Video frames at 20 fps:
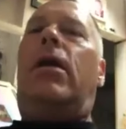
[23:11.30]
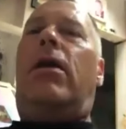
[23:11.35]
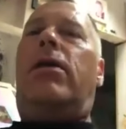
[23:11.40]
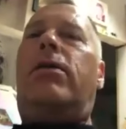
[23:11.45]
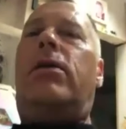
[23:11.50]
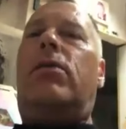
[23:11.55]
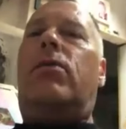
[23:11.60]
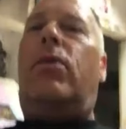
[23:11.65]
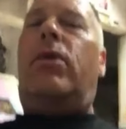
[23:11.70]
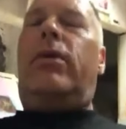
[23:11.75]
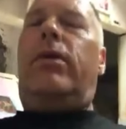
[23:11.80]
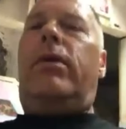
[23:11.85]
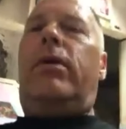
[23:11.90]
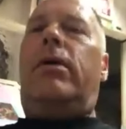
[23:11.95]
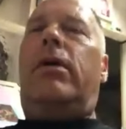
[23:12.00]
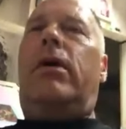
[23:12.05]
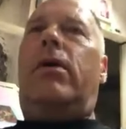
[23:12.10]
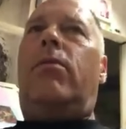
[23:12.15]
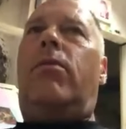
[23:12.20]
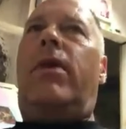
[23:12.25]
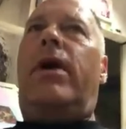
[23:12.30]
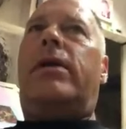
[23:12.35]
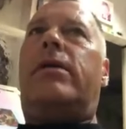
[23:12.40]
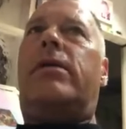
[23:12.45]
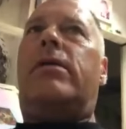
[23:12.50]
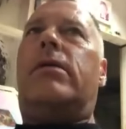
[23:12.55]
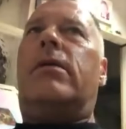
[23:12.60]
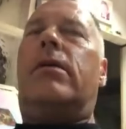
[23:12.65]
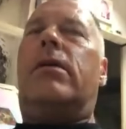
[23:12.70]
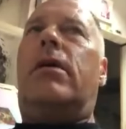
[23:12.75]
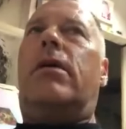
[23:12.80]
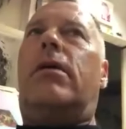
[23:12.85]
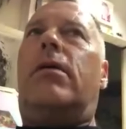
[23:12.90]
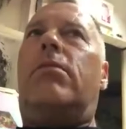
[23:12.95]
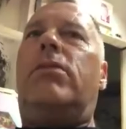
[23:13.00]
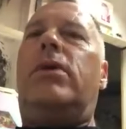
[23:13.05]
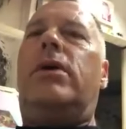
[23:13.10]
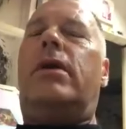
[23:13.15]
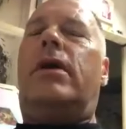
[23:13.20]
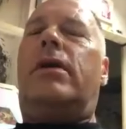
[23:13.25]
London when I met uh,
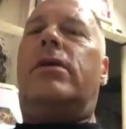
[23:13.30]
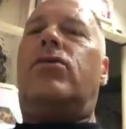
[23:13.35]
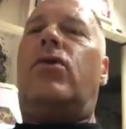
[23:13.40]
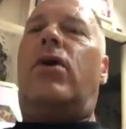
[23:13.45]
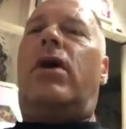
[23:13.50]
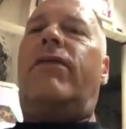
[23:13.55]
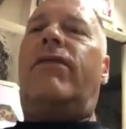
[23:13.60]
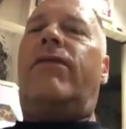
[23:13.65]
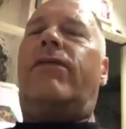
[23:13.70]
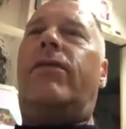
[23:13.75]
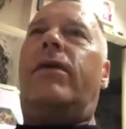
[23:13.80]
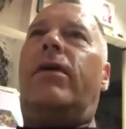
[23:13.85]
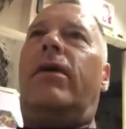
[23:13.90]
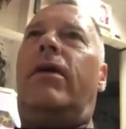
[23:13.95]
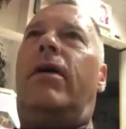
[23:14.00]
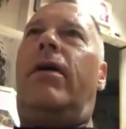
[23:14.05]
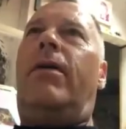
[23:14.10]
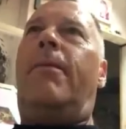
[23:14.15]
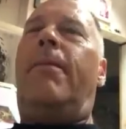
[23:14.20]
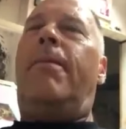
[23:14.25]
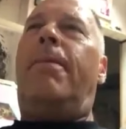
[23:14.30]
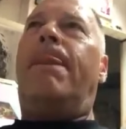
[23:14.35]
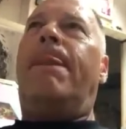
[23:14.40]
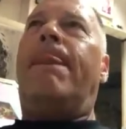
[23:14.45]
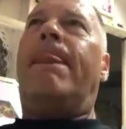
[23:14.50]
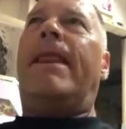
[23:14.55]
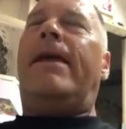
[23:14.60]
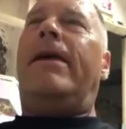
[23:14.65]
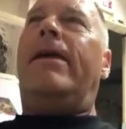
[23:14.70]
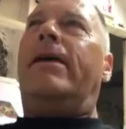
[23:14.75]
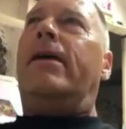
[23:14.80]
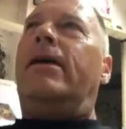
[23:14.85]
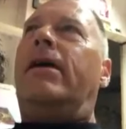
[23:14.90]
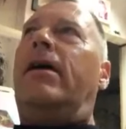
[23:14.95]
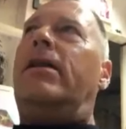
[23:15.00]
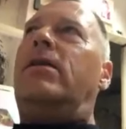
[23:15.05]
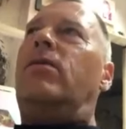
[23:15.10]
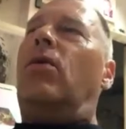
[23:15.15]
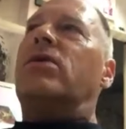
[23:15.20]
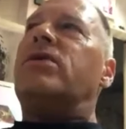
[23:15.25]
and Dref, um,
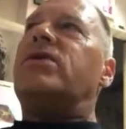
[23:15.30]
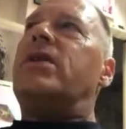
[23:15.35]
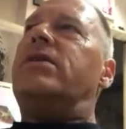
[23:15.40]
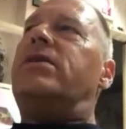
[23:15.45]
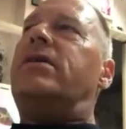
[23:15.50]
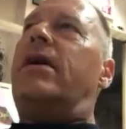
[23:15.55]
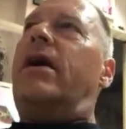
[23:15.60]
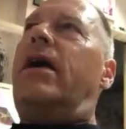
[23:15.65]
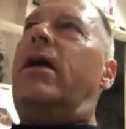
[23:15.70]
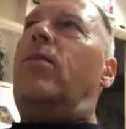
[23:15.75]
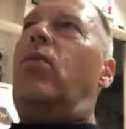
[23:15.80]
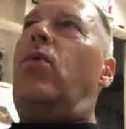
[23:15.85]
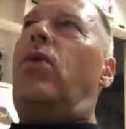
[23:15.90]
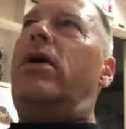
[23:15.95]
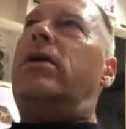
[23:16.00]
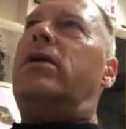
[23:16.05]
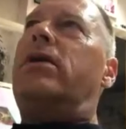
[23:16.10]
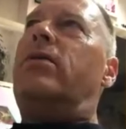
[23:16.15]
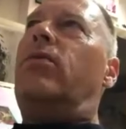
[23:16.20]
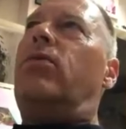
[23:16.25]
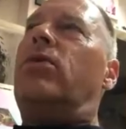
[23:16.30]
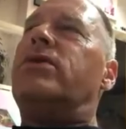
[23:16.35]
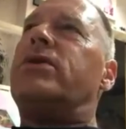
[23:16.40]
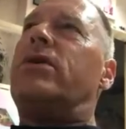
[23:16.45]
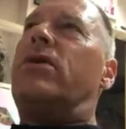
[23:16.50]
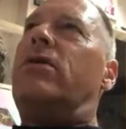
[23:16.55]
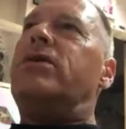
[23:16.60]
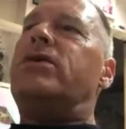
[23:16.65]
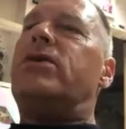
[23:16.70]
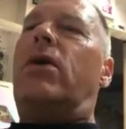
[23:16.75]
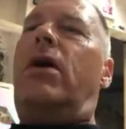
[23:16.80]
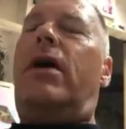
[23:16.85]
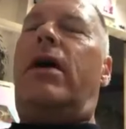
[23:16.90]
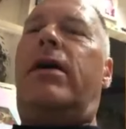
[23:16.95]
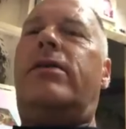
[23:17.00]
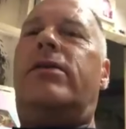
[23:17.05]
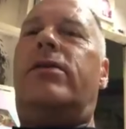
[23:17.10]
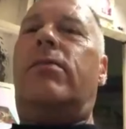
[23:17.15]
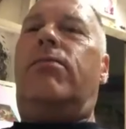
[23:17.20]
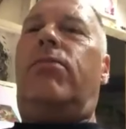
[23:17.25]
it was the time where it was also
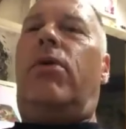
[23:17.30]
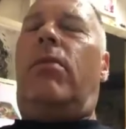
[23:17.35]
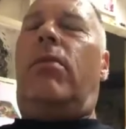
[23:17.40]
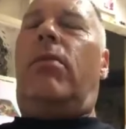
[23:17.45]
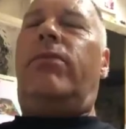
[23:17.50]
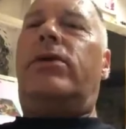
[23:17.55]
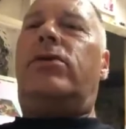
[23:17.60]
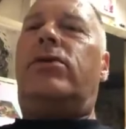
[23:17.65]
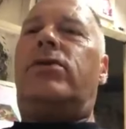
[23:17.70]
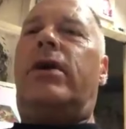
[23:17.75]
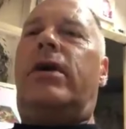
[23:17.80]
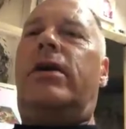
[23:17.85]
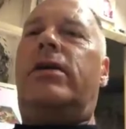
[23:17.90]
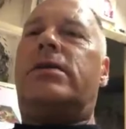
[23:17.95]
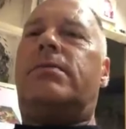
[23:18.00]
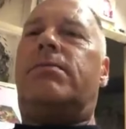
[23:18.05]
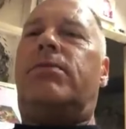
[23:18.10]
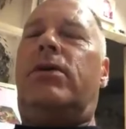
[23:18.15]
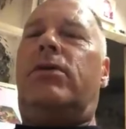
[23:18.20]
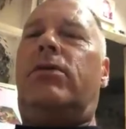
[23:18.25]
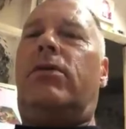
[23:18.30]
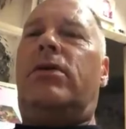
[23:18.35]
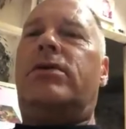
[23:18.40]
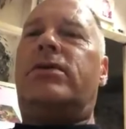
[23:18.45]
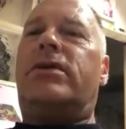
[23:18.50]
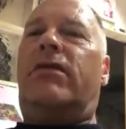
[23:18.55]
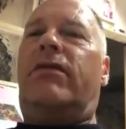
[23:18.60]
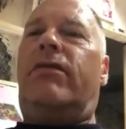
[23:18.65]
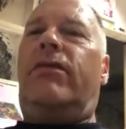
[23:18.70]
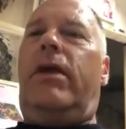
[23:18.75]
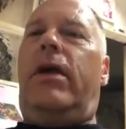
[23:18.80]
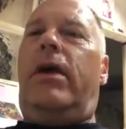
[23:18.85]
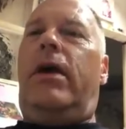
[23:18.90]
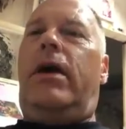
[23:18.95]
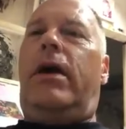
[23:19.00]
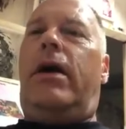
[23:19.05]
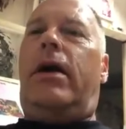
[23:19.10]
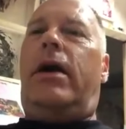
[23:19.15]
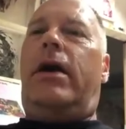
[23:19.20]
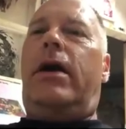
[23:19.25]
hard to bomb the trains because of
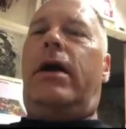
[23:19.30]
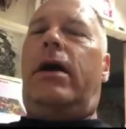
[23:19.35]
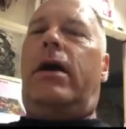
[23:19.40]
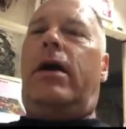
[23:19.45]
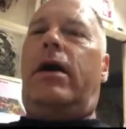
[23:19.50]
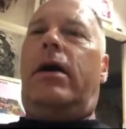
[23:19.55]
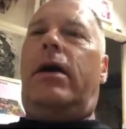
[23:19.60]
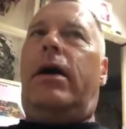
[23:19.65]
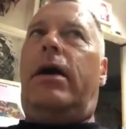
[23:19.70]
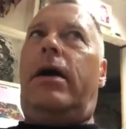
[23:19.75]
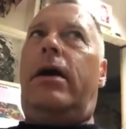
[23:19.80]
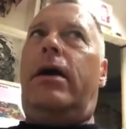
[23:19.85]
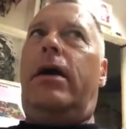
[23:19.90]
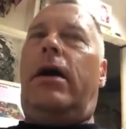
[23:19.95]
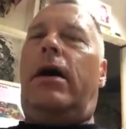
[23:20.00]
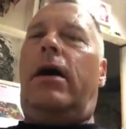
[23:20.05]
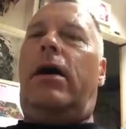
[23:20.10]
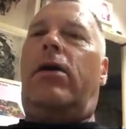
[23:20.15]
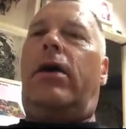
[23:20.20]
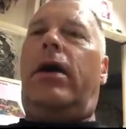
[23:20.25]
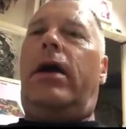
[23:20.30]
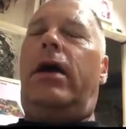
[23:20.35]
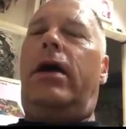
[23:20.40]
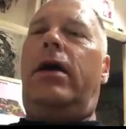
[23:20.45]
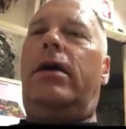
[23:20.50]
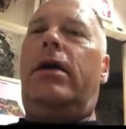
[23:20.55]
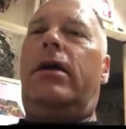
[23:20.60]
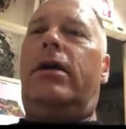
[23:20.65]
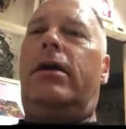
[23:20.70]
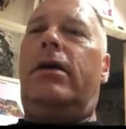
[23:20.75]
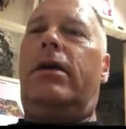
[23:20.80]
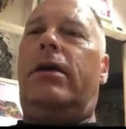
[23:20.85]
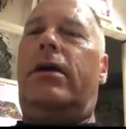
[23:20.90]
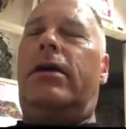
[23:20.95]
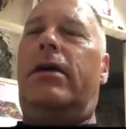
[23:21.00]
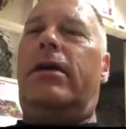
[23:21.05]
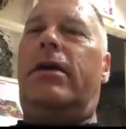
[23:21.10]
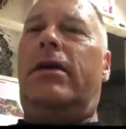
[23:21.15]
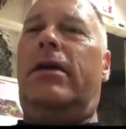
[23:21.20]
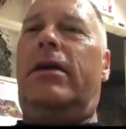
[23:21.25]
the I- IRA
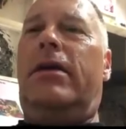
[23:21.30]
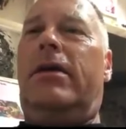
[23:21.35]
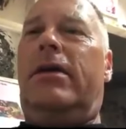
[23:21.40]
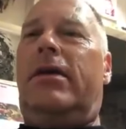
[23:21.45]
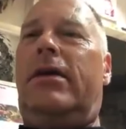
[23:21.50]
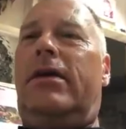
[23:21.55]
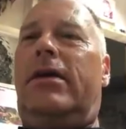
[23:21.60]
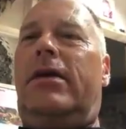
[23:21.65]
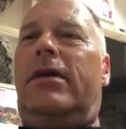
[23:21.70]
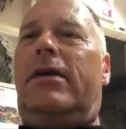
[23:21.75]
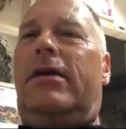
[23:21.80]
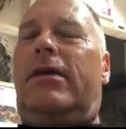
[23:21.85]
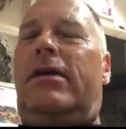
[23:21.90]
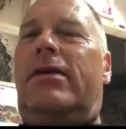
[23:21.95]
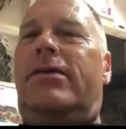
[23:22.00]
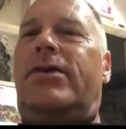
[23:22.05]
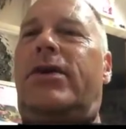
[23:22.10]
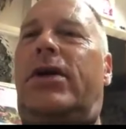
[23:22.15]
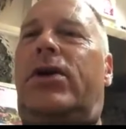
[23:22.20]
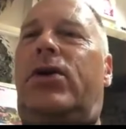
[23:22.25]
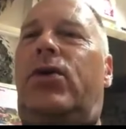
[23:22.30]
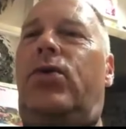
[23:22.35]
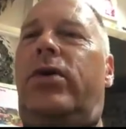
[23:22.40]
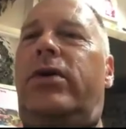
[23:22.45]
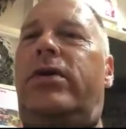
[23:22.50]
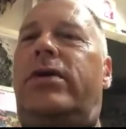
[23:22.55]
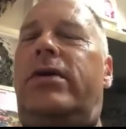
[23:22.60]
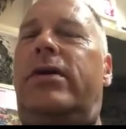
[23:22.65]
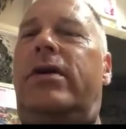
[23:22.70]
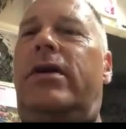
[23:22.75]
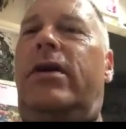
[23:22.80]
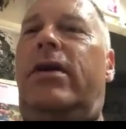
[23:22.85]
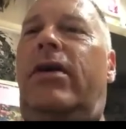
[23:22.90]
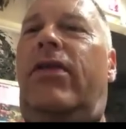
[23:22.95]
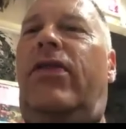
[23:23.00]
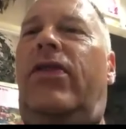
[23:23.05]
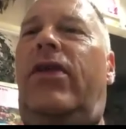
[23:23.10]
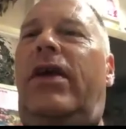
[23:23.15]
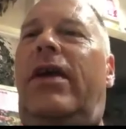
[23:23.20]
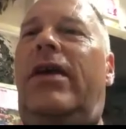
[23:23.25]
uh, security
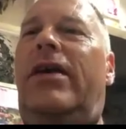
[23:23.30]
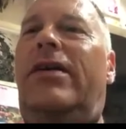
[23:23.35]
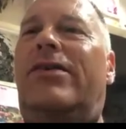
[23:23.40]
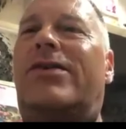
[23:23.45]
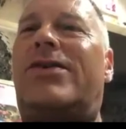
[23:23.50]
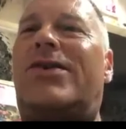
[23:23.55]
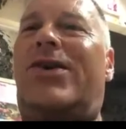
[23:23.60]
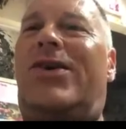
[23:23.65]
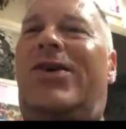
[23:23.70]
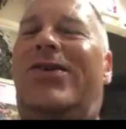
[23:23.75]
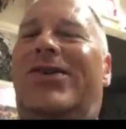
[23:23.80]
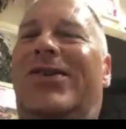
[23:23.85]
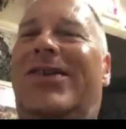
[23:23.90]
thing. Wow. So